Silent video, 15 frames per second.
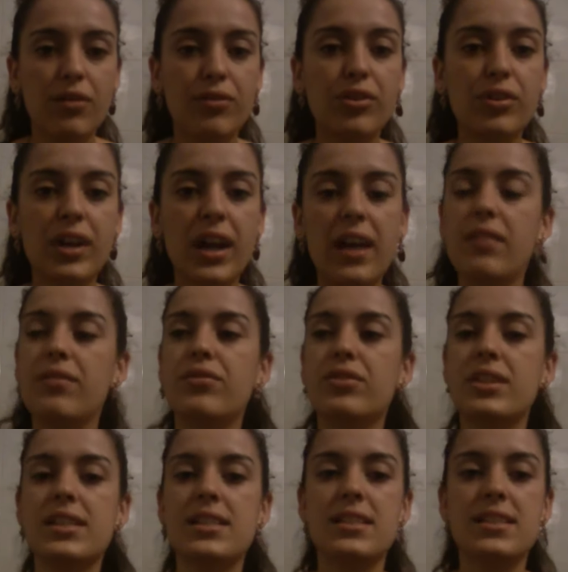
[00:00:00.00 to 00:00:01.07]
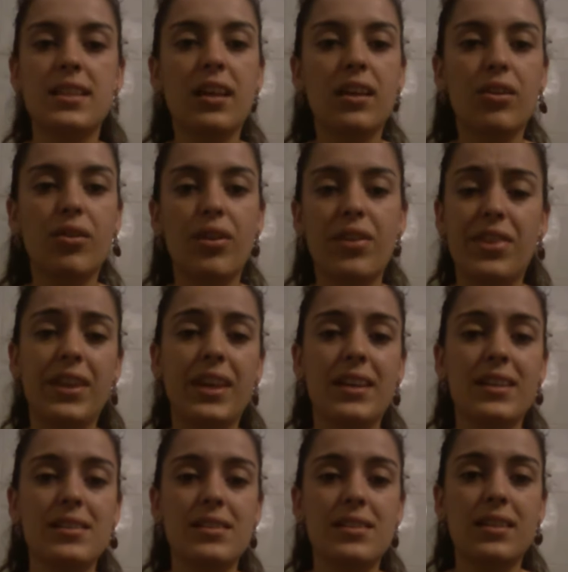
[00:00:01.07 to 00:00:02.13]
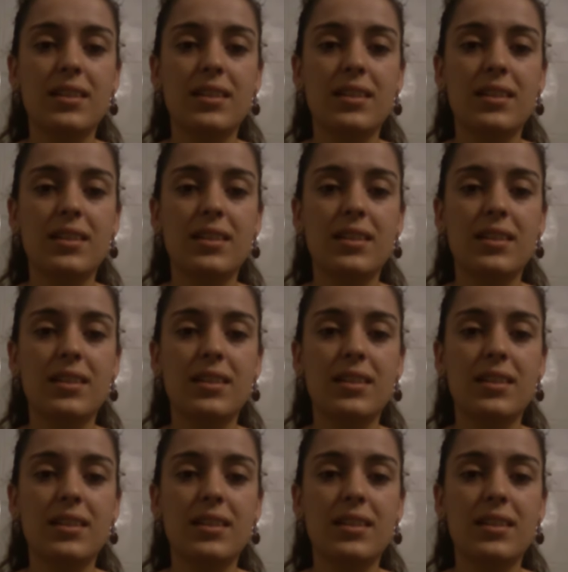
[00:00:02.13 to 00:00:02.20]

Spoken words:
for every single thing